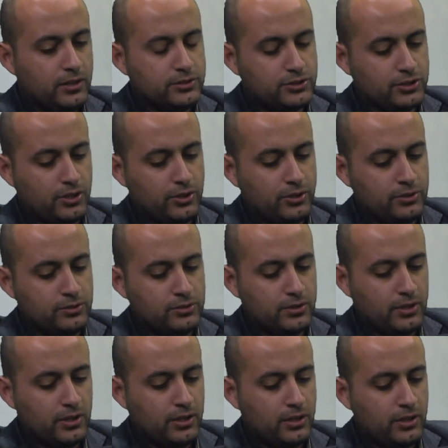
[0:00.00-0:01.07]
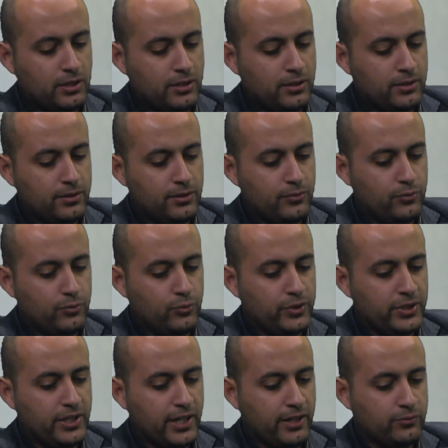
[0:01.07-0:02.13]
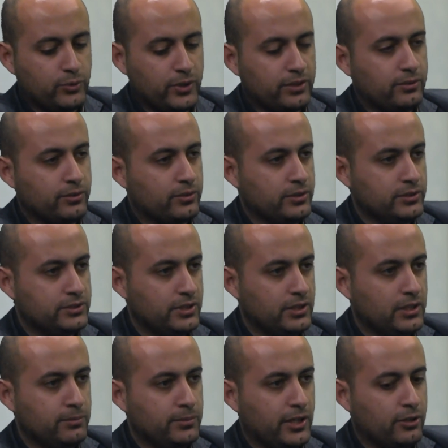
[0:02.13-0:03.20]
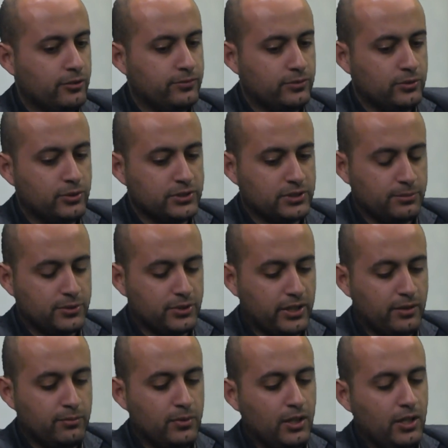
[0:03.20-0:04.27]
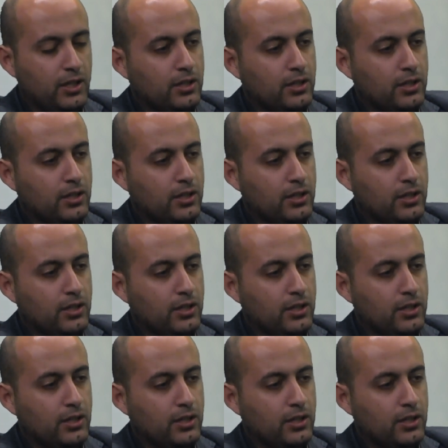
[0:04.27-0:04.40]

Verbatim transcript: So uh, we have worked with Coinsilium now for some time.